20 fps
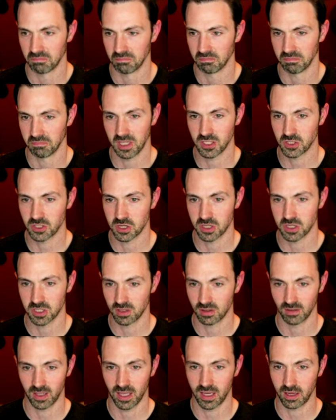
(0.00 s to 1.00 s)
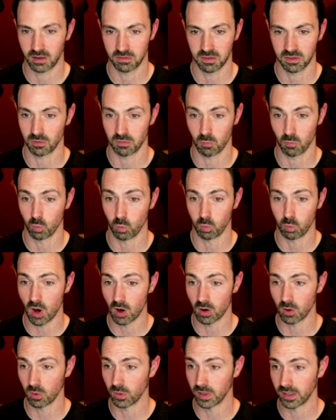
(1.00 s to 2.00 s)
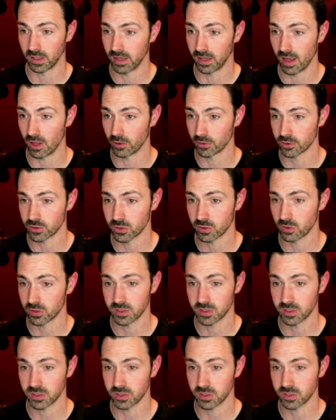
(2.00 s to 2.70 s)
these are like the Morrowind, yeah, Elder Scrolls,